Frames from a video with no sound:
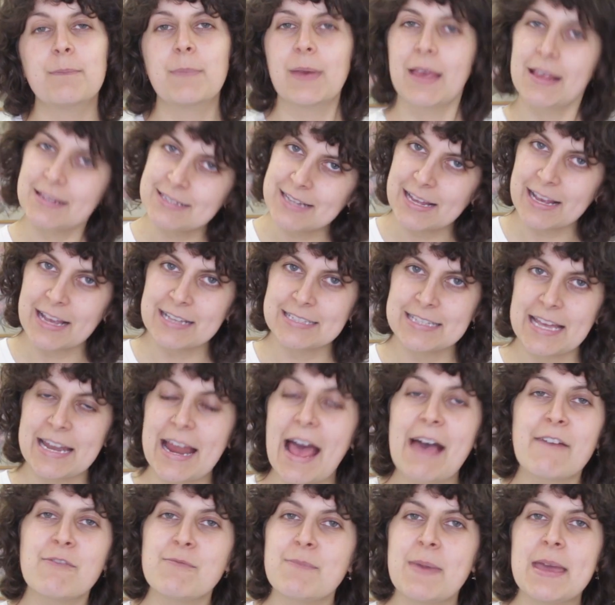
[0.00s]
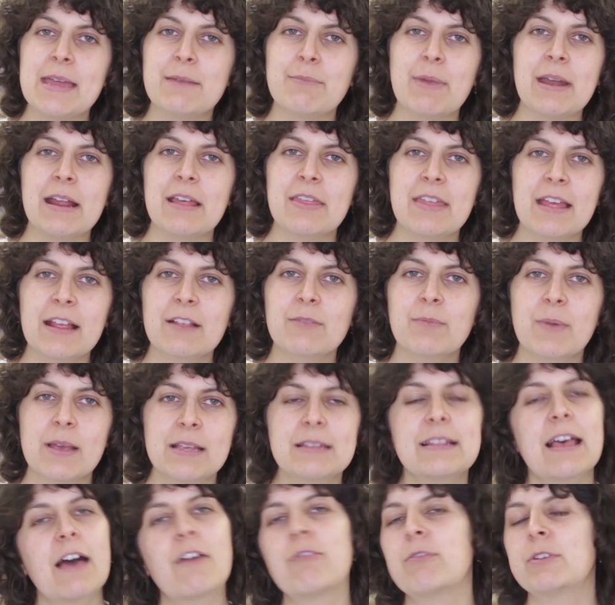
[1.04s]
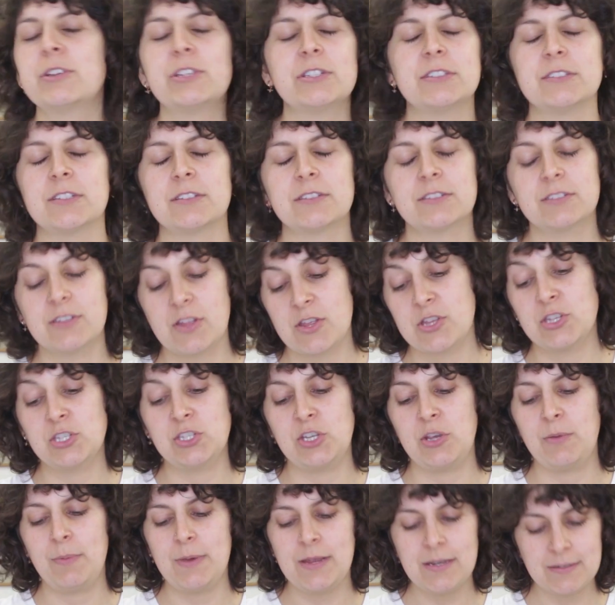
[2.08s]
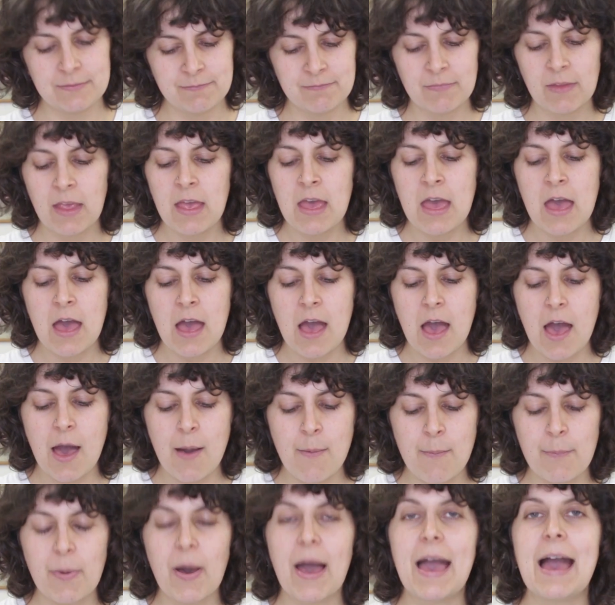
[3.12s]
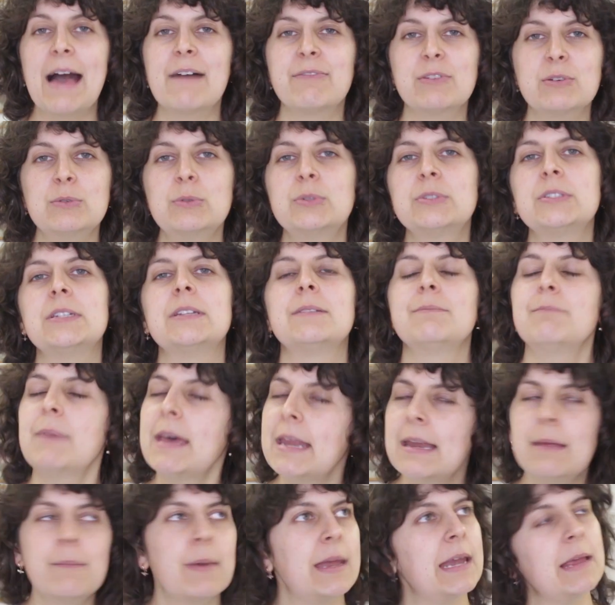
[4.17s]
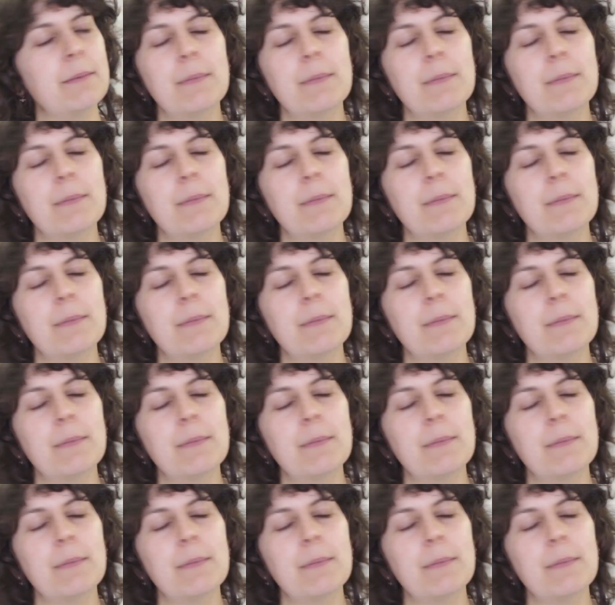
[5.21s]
because like I said, I haven't made many things myself, which is just stupid. But I have altered many